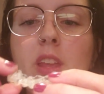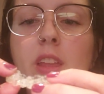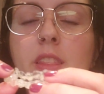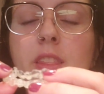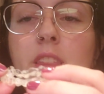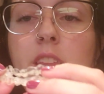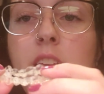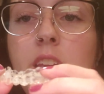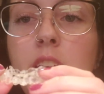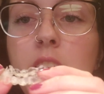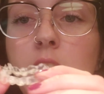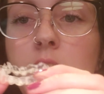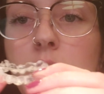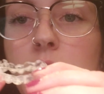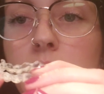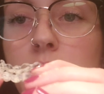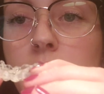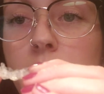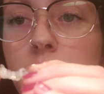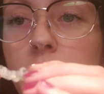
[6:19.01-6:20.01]

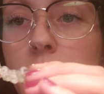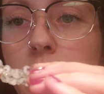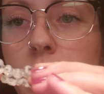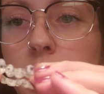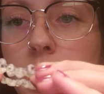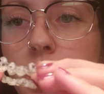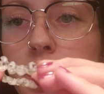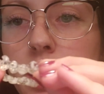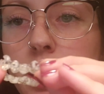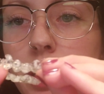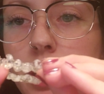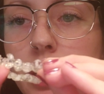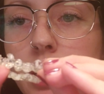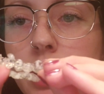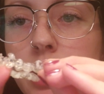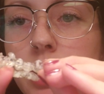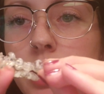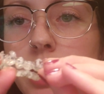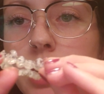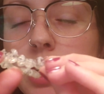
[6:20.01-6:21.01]
the
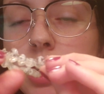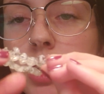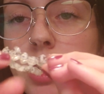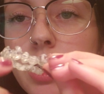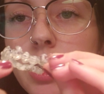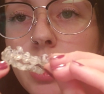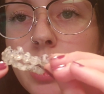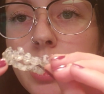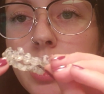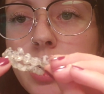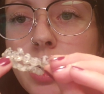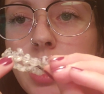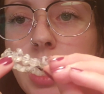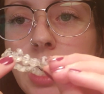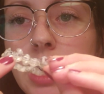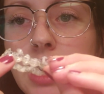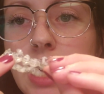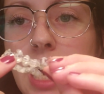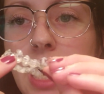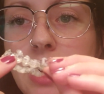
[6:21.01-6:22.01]
little
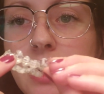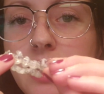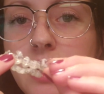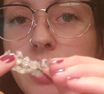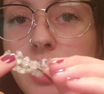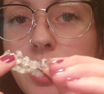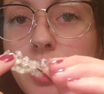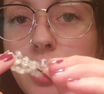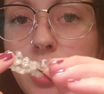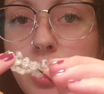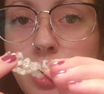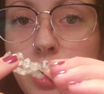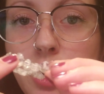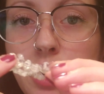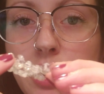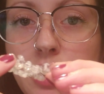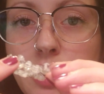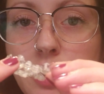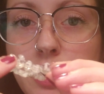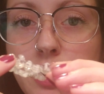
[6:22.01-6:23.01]
elastic
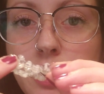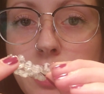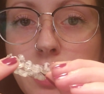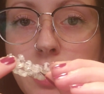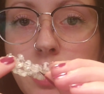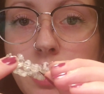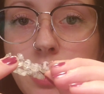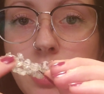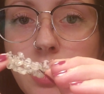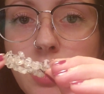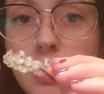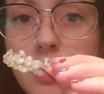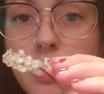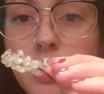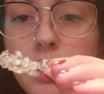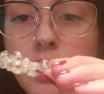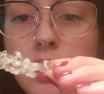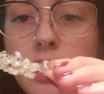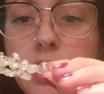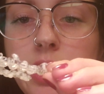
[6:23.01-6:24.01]
hooks
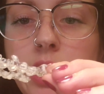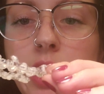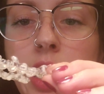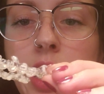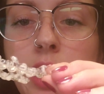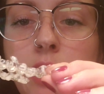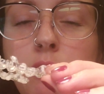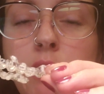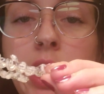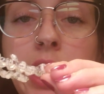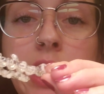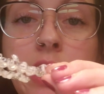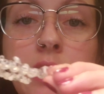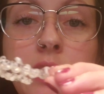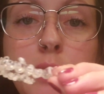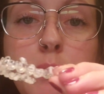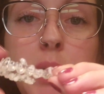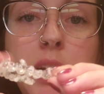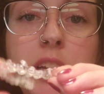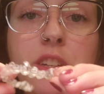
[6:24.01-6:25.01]
cut right
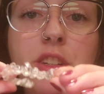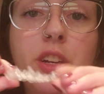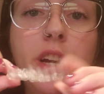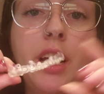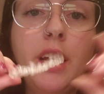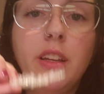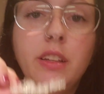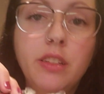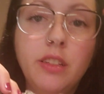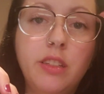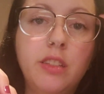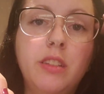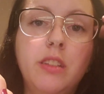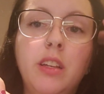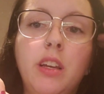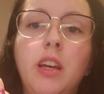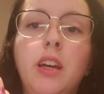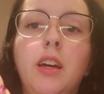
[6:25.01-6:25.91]
into my trays.